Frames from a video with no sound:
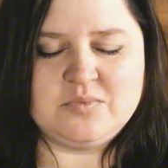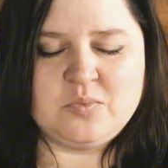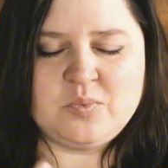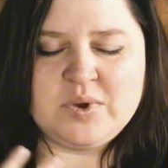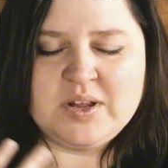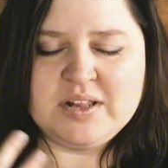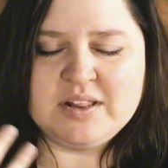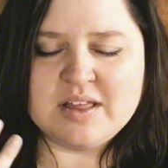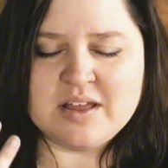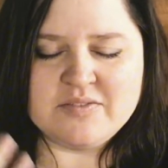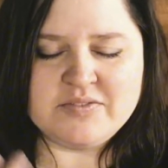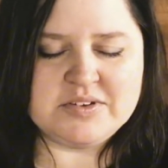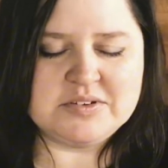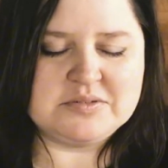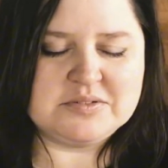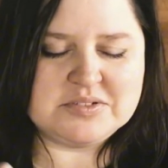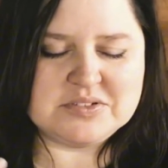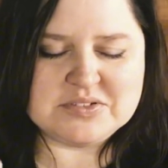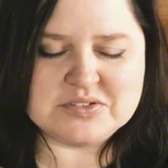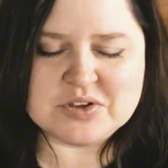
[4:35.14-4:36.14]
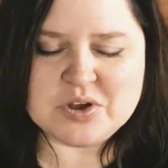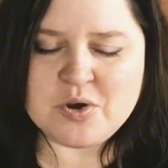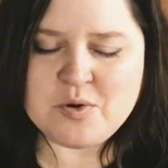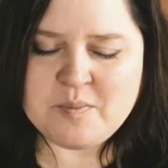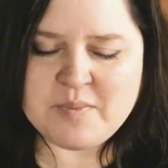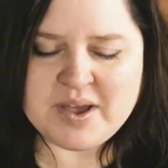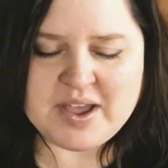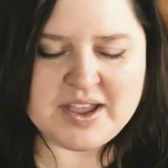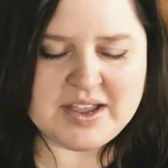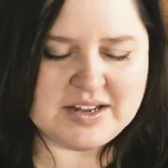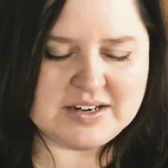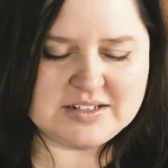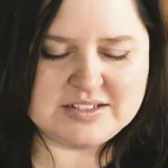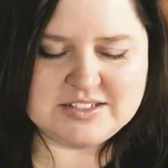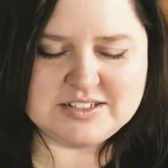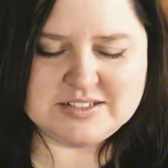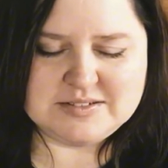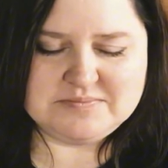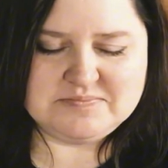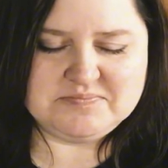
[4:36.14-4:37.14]
we love you so much.
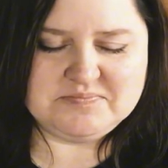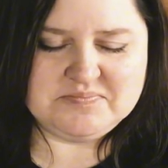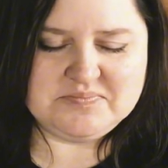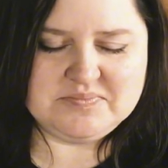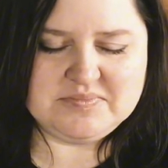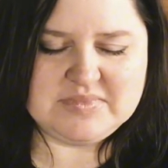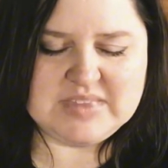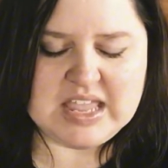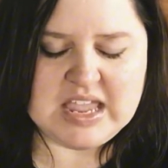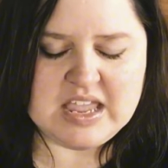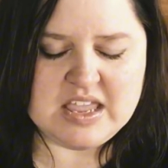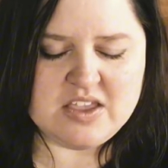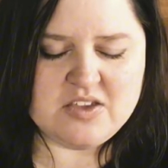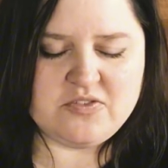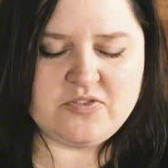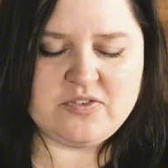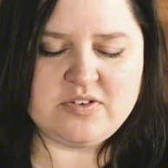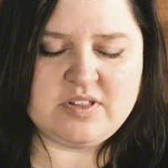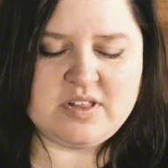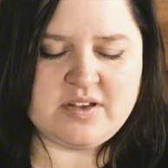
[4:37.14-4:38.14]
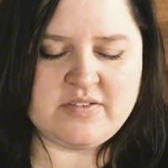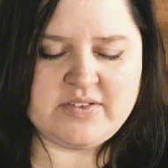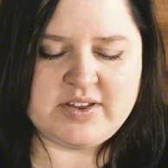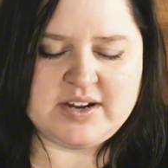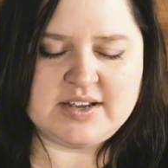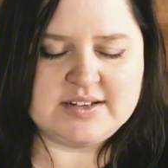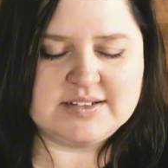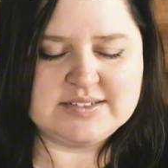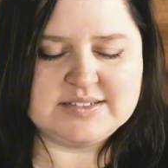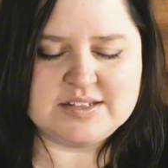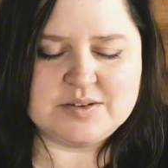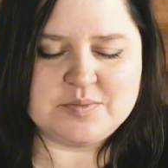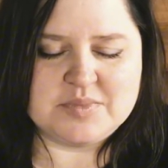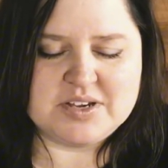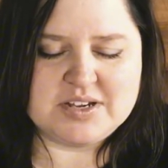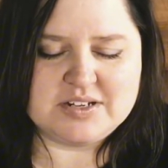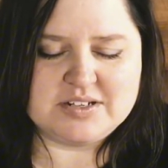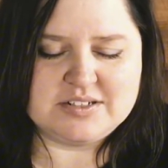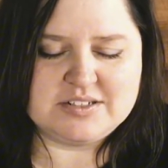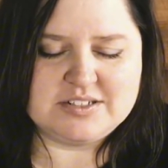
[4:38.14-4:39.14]
Thank you for loving us so
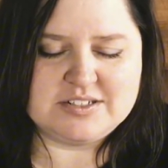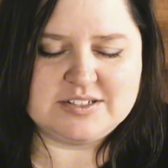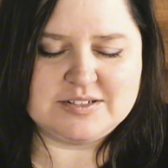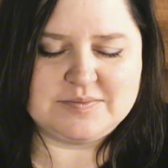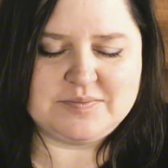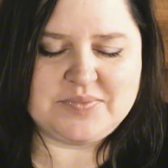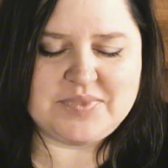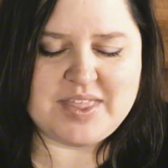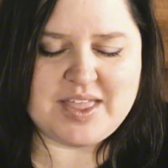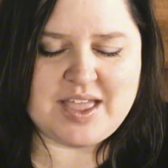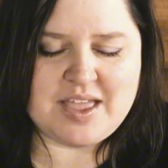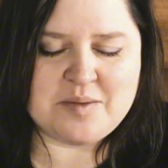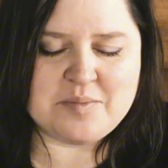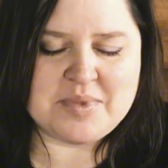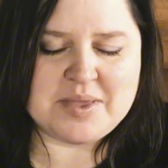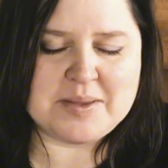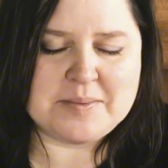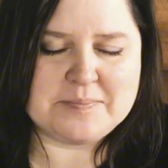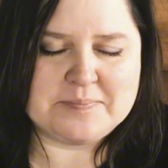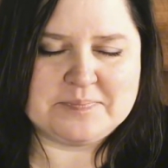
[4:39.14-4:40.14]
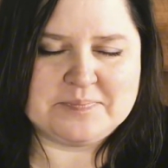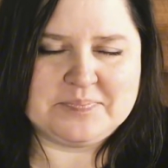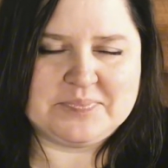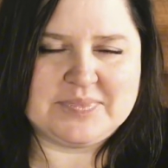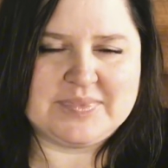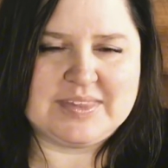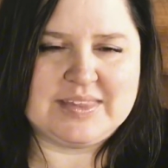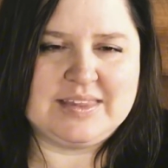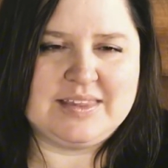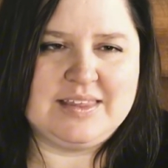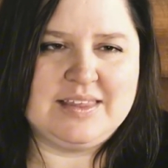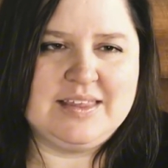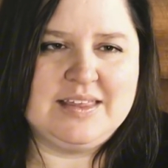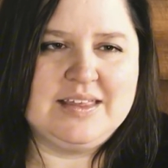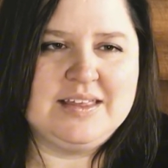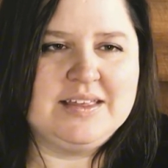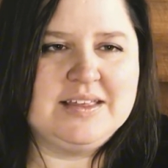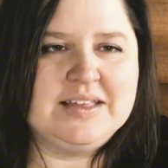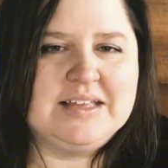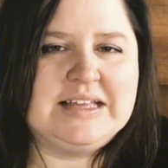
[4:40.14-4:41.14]
much. Amen.
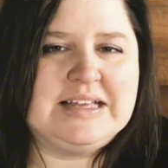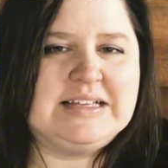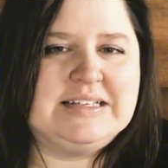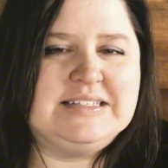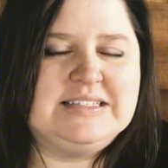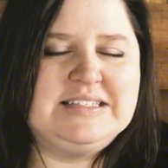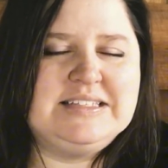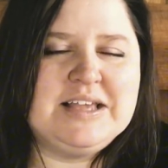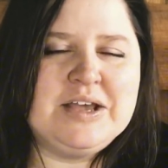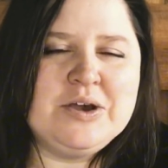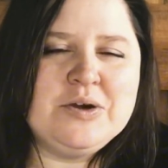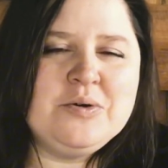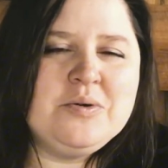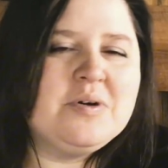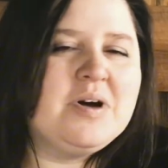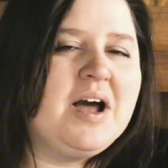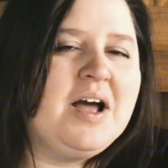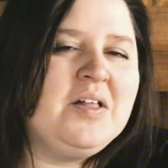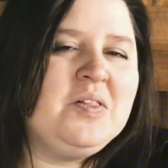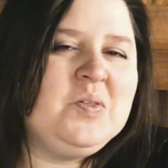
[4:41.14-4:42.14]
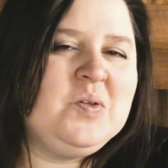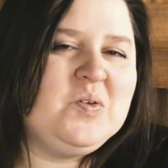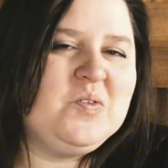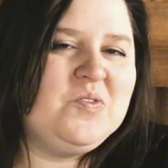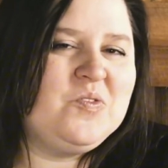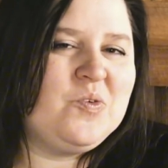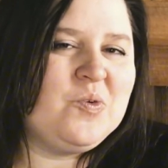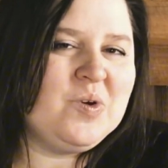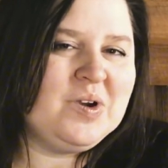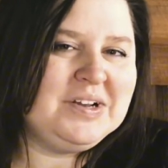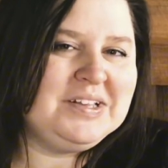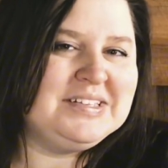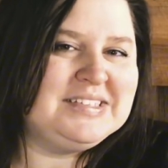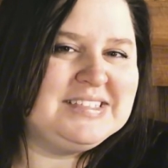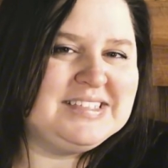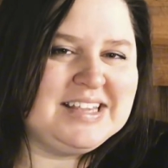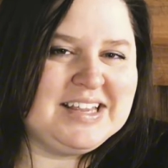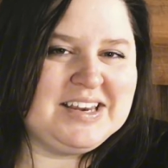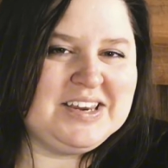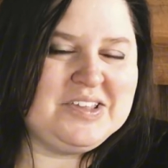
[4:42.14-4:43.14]
So I look forward to
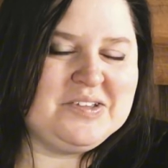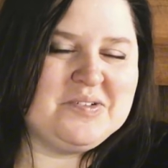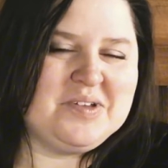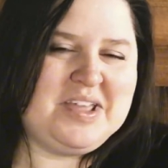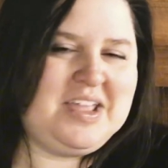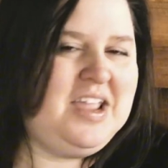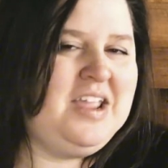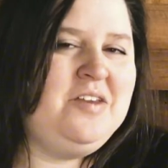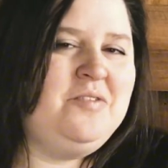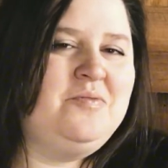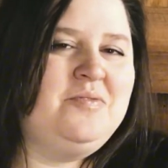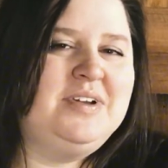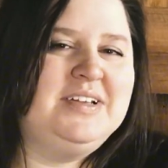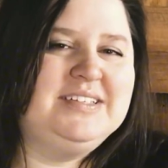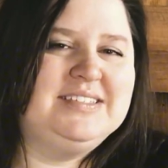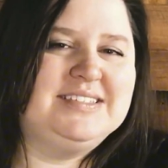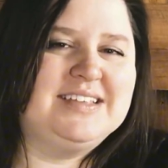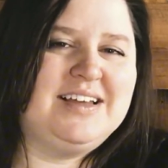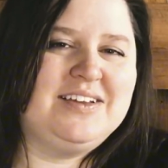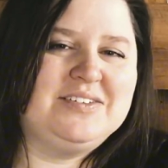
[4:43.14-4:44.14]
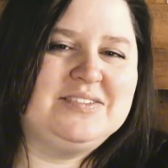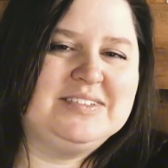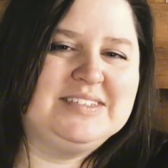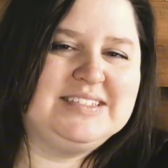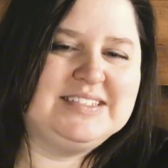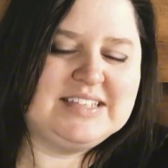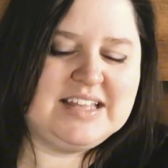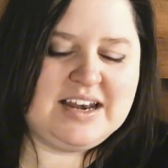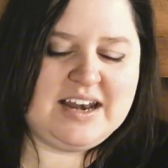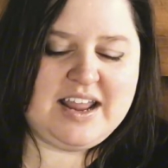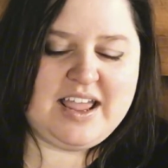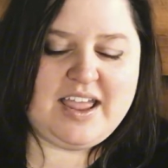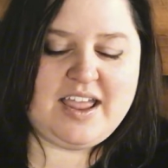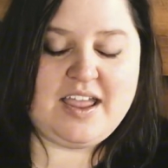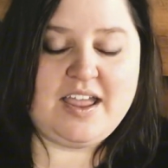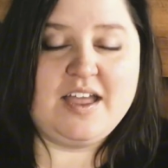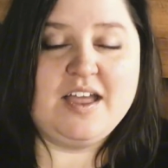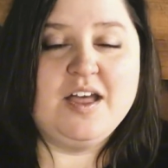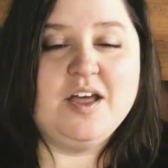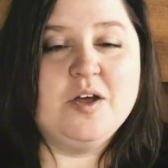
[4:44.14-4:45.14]
seeing you at Eden Westside on
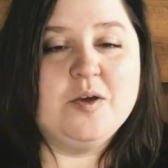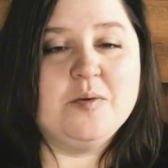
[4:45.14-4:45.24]
Sunday.